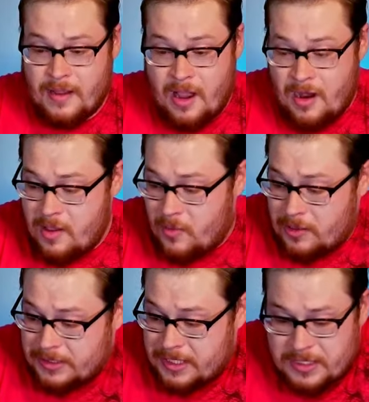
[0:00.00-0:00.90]
All right,
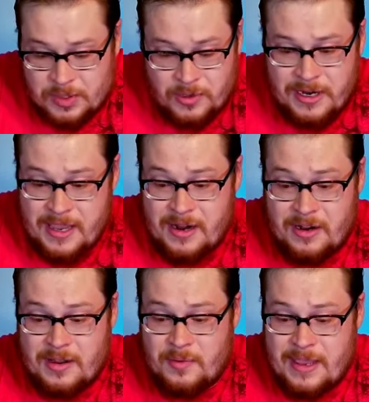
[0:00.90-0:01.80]
well, since we're
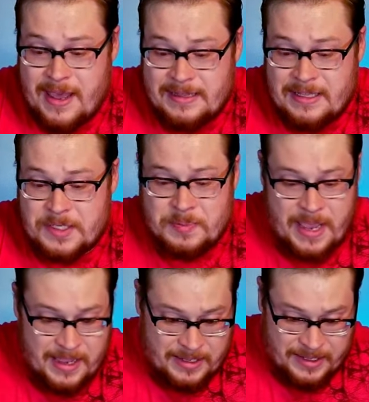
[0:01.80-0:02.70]
here and we got this
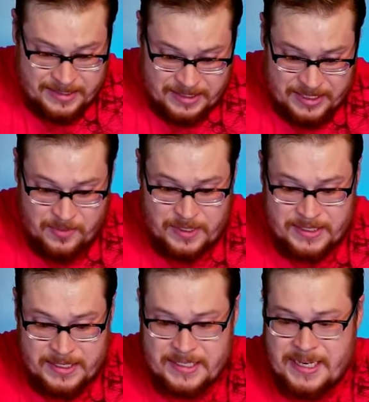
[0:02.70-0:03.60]
pack, let's see
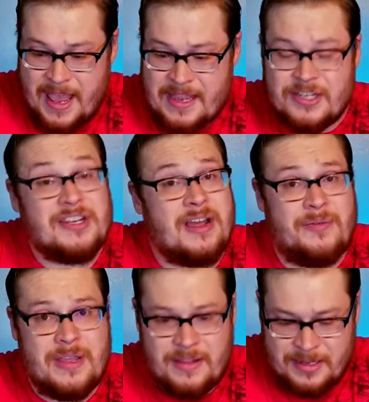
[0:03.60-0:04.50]
what's inside,
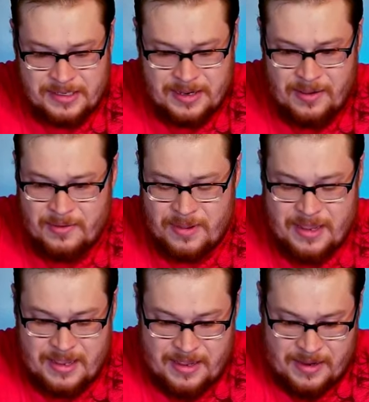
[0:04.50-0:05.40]
shall we? Let's go.
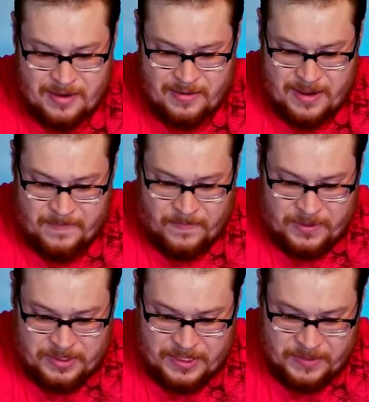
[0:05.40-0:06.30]
All right,
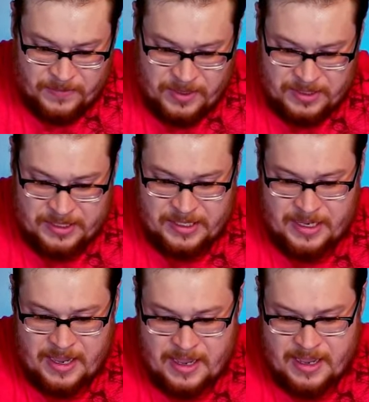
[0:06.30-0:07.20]
first things first,
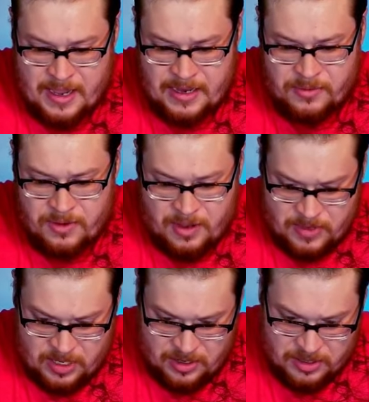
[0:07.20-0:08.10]
uh, I don't know how
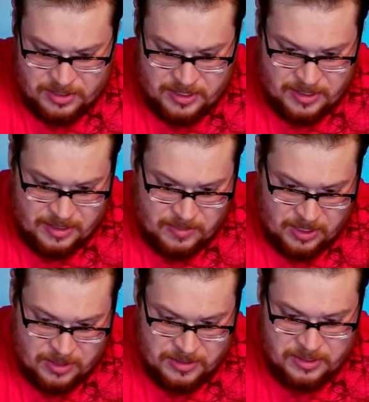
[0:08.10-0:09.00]
many cards you get. How many
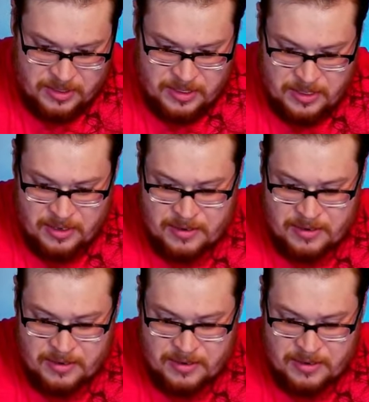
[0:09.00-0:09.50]
cards do you get in here?